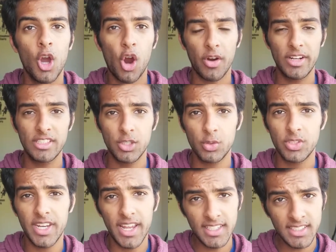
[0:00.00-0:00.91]
Alright, so
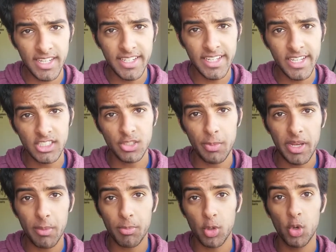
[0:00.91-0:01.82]
today's idea is to
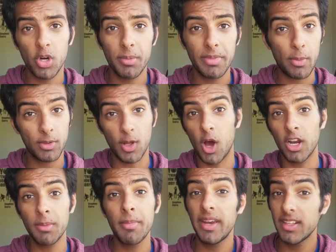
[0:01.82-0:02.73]
make a program that will
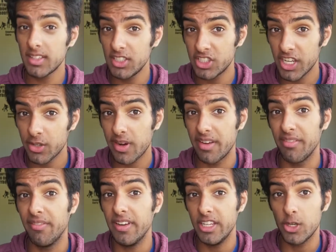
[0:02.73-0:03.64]
automatically generate
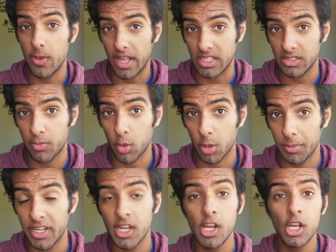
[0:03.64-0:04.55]
video ads for
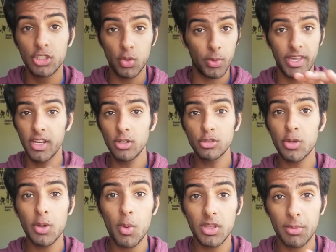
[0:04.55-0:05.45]
me. So here's
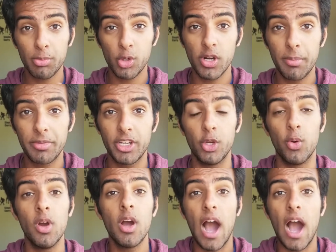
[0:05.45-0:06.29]
what I want the program to do.